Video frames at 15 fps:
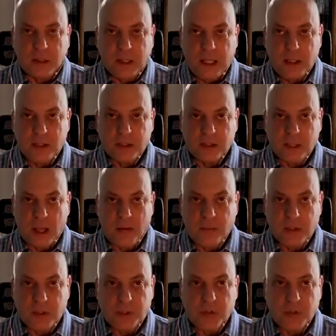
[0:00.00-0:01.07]
each time a
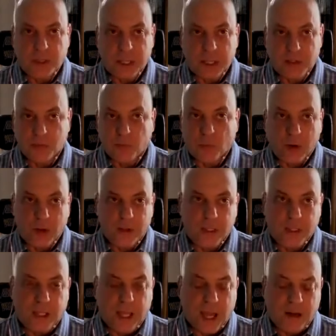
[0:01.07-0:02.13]
student attends one of
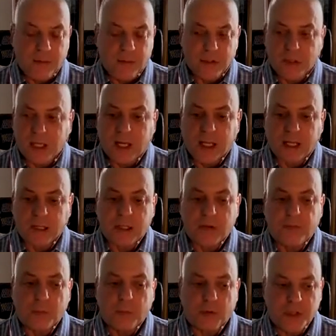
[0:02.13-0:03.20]
the academies, are getting a
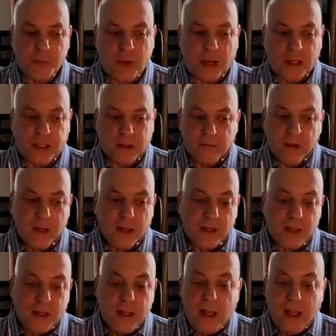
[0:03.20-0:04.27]
different perspective.
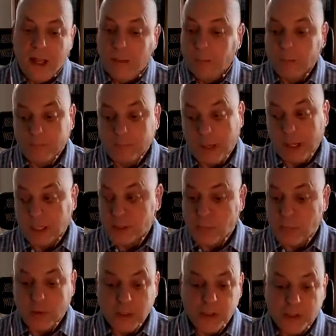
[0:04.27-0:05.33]
And my
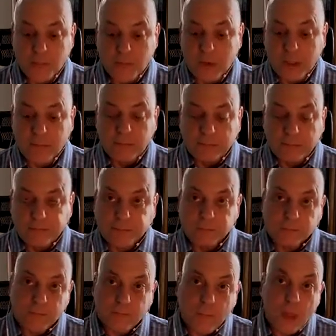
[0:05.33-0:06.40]
experience has been,
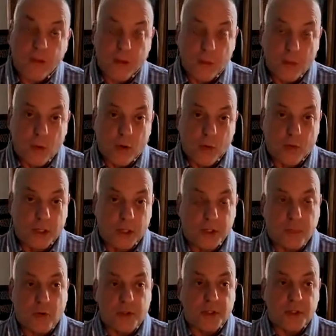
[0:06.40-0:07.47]
the more we're
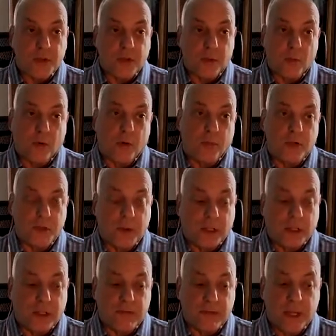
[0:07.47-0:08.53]
exposed to and the more
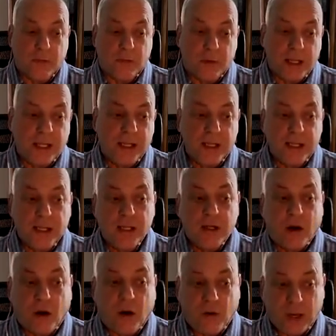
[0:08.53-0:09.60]
perspectives that we
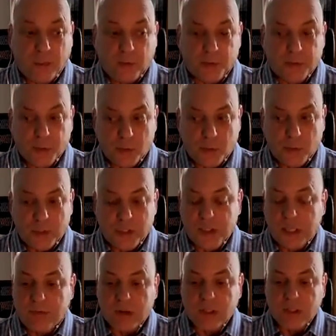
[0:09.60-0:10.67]
are able to
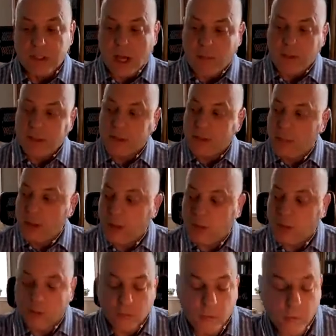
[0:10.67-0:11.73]
receive on a topic, the
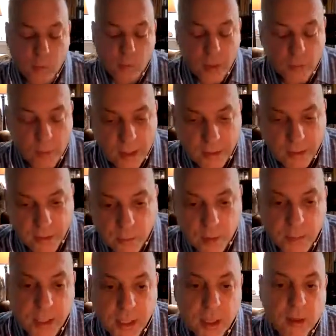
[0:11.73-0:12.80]
better well-rounded
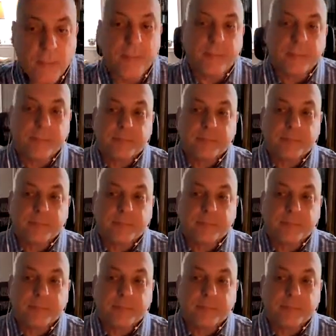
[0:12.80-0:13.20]
we become.